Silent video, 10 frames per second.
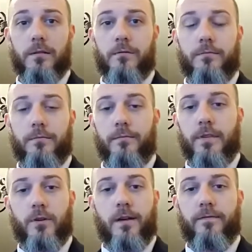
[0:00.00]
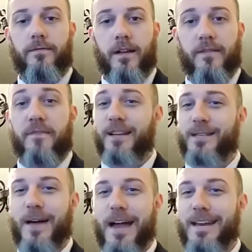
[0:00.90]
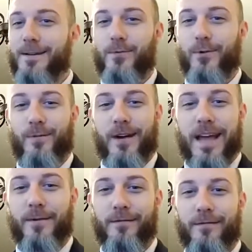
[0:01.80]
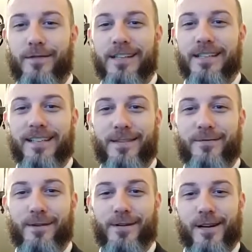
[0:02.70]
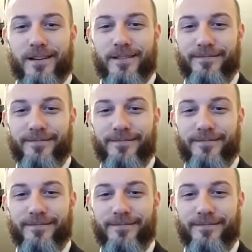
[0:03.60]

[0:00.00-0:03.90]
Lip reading: And, I've got some ideas brewing about how we can fix it. That's for sure.